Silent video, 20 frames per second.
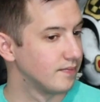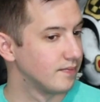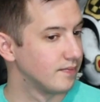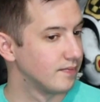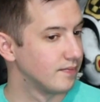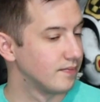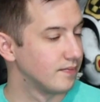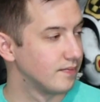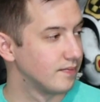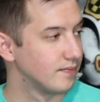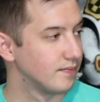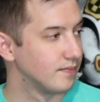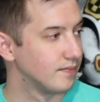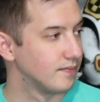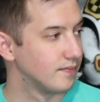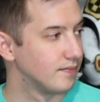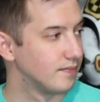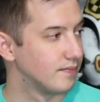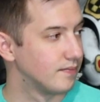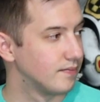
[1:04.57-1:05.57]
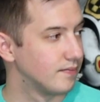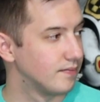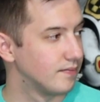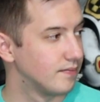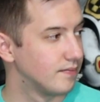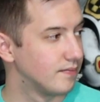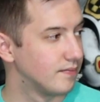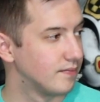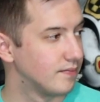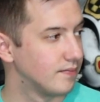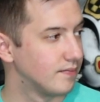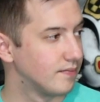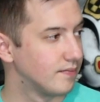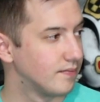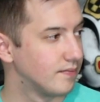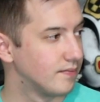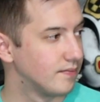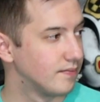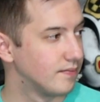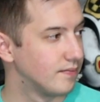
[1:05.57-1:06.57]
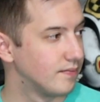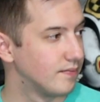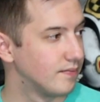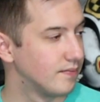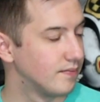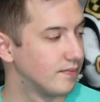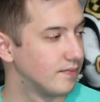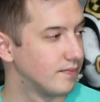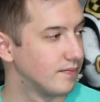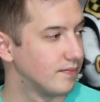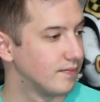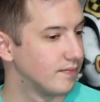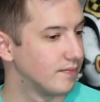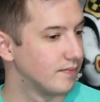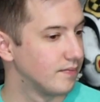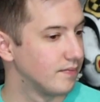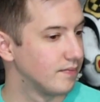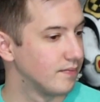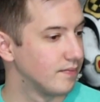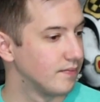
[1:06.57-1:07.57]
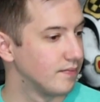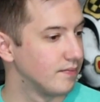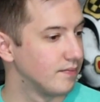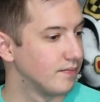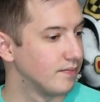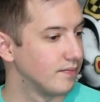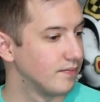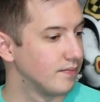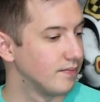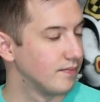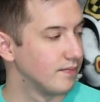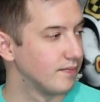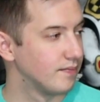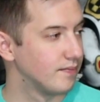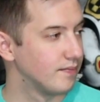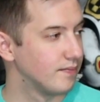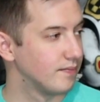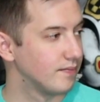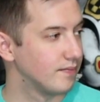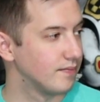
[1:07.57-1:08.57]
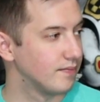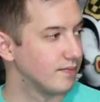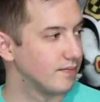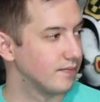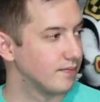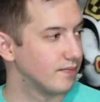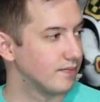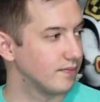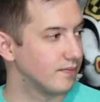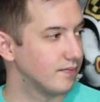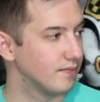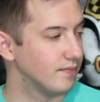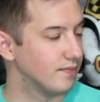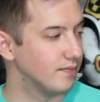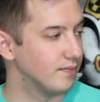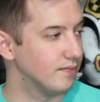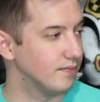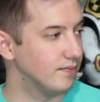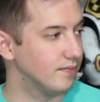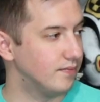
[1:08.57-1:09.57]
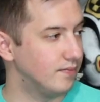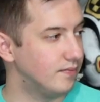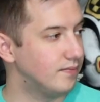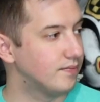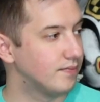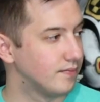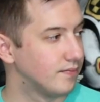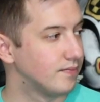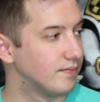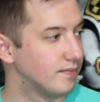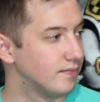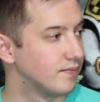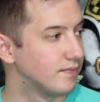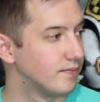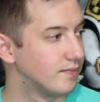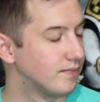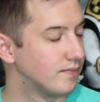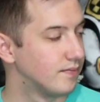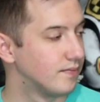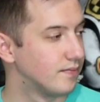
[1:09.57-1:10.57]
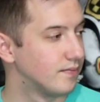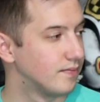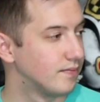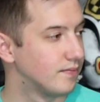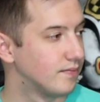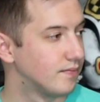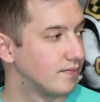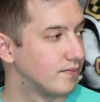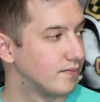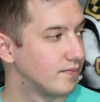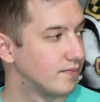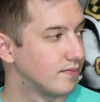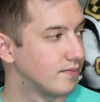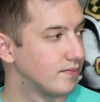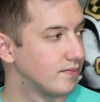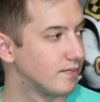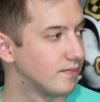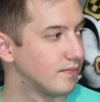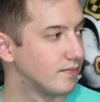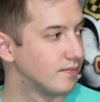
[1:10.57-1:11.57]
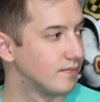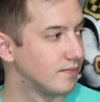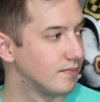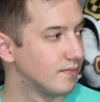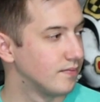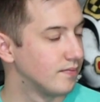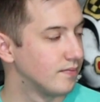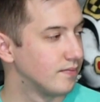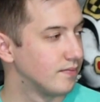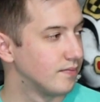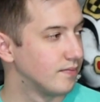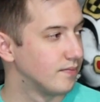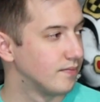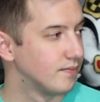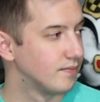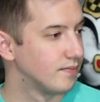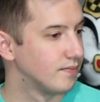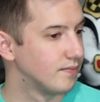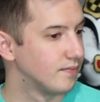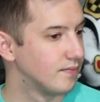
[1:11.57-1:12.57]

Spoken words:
(silent)